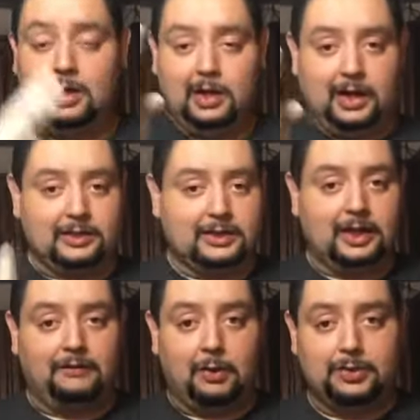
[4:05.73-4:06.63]
Like I said,
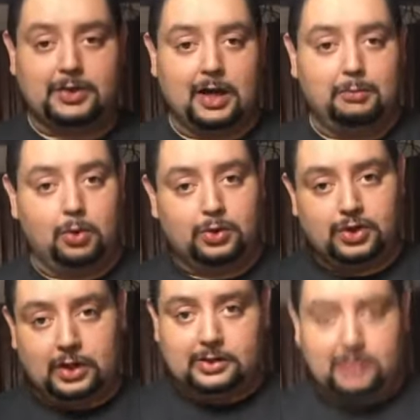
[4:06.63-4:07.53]
I've always got more
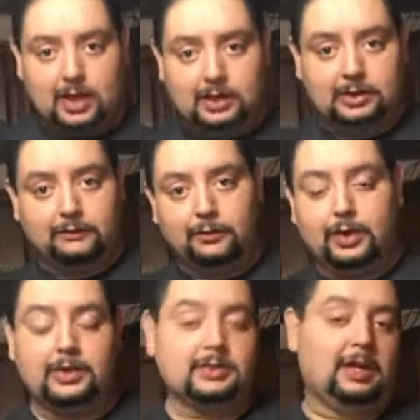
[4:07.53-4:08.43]
chicken stock in the
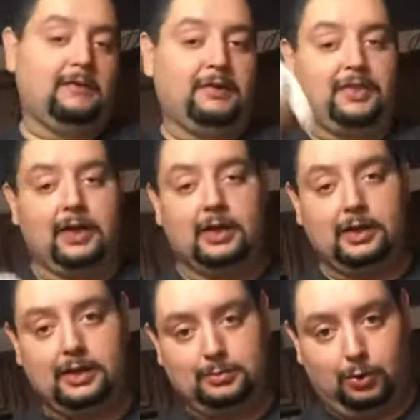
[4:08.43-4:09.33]
fridge if I think it
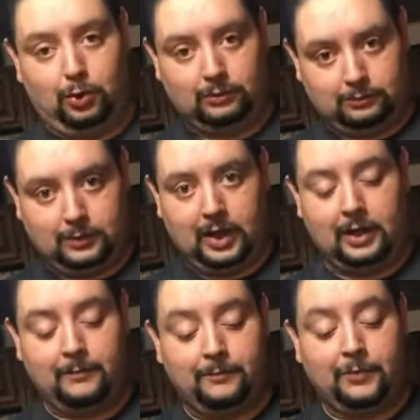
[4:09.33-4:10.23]
needs more. Okay,
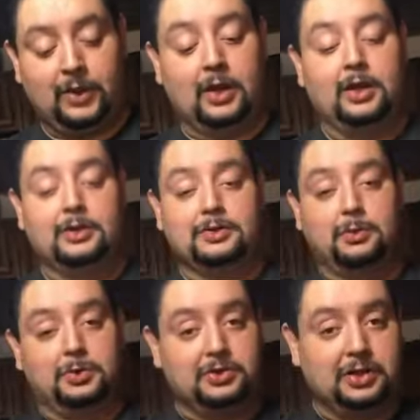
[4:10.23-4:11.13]
so
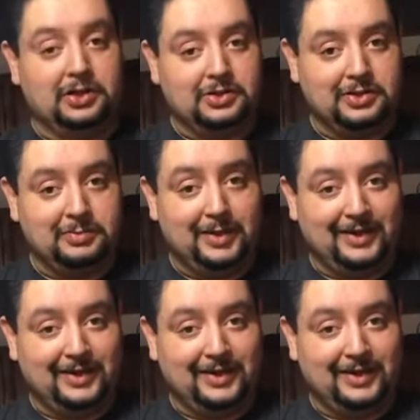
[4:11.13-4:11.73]
we'll see you in just a bit.